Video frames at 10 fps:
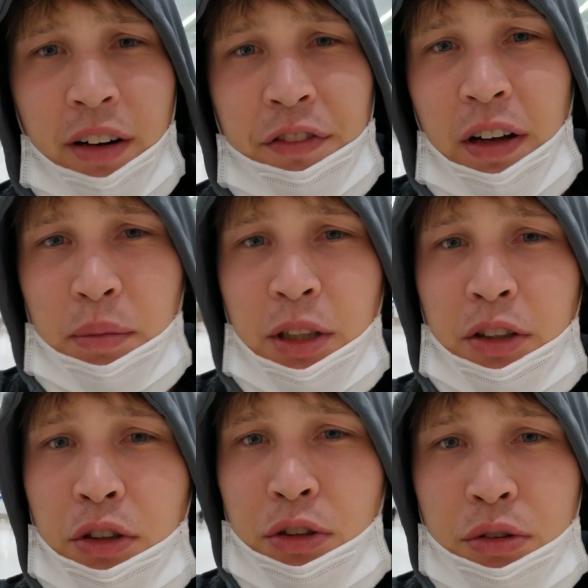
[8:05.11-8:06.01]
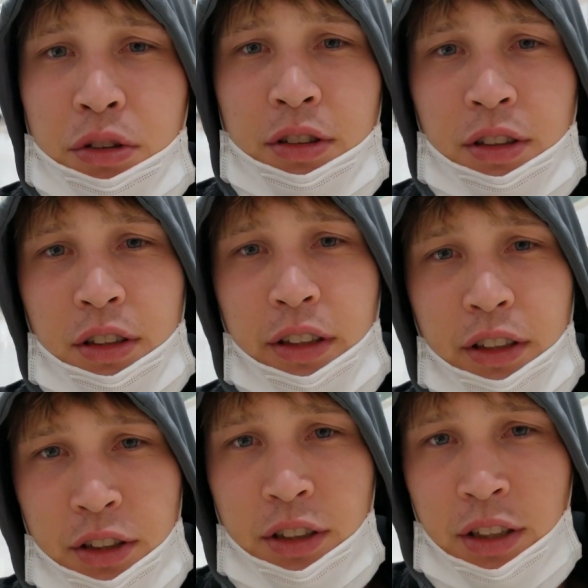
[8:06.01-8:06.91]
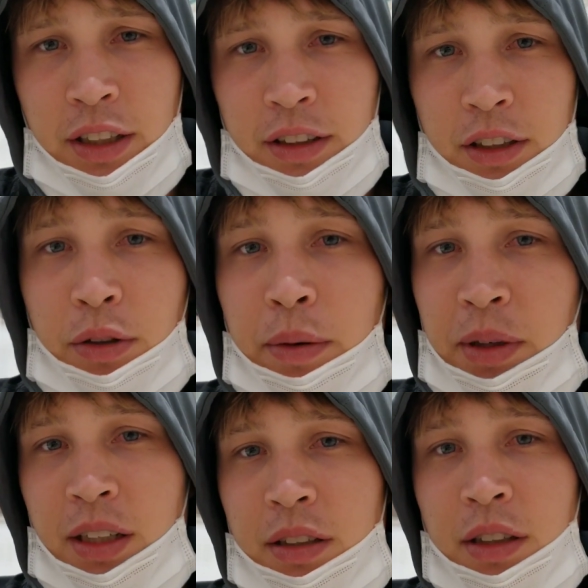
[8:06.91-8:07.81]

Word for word: family cruise in the Caribbean